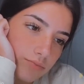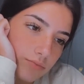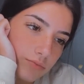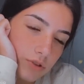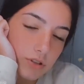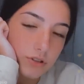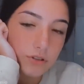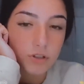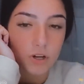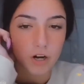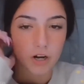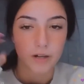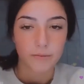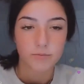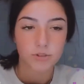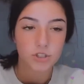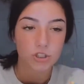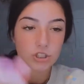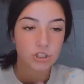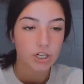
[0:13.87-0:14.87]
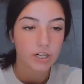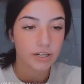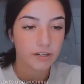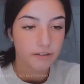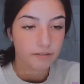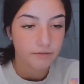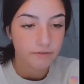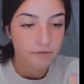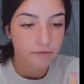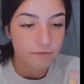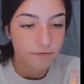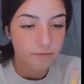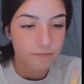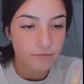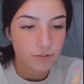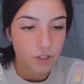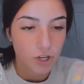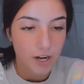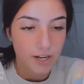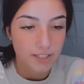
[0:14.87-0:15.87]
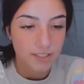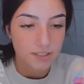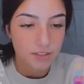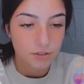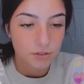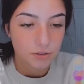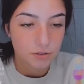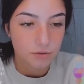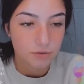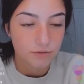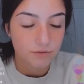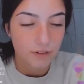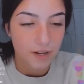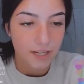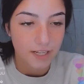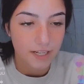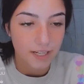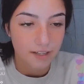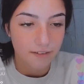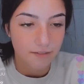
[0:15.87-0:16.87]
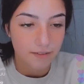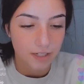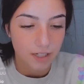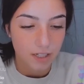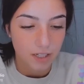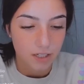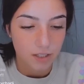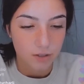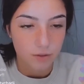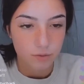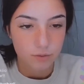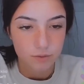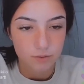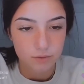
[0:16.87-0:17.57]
Sorry, I'm just trying to find a video.